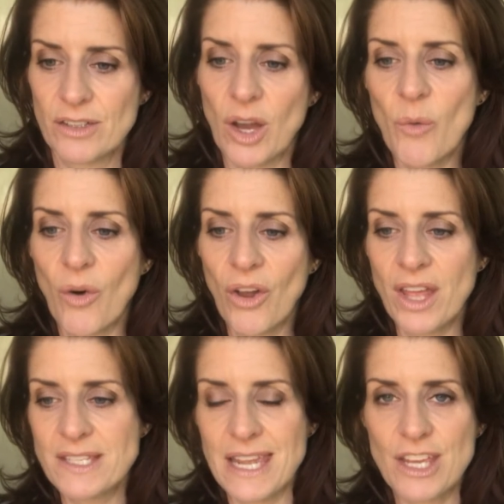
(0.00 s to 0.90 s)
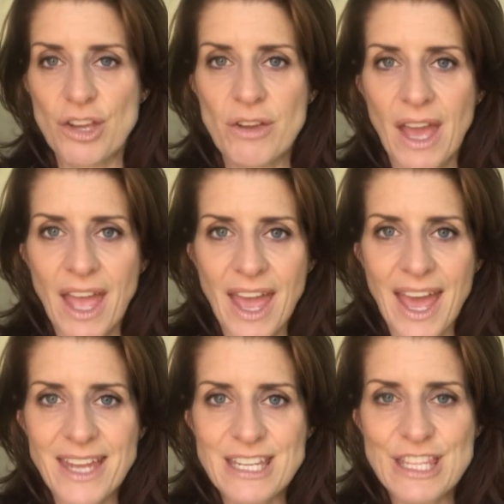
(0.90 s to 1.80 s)
Go on, I dare you.
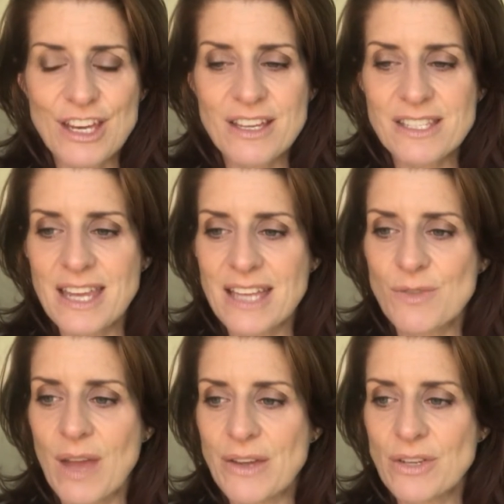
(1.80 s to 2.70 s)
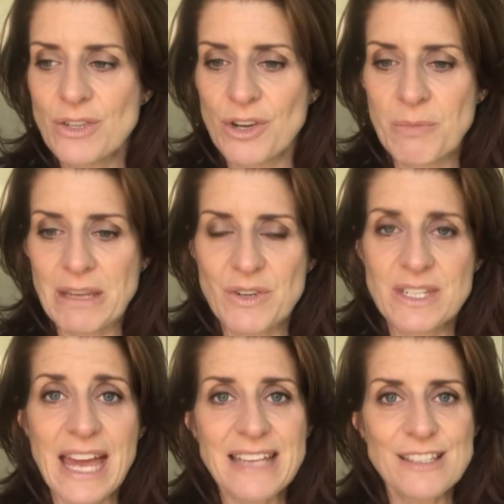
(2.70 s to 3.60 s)
And Thursday's Rialto documentary
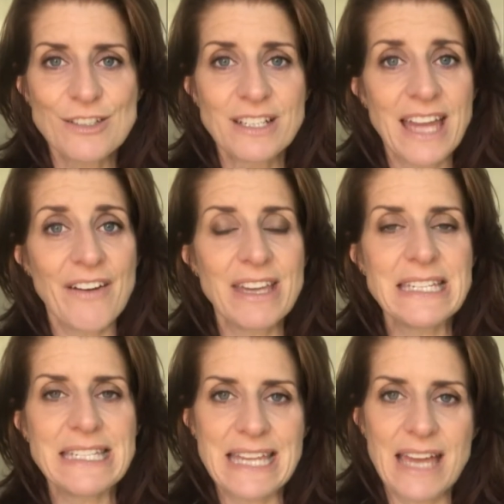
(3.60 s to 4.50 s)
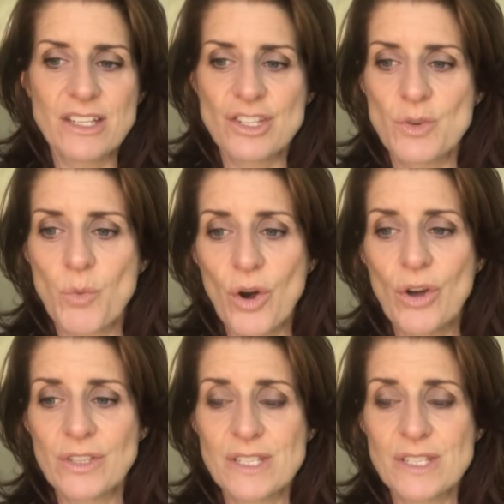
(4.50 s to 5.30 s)
takes a look at our endangered world.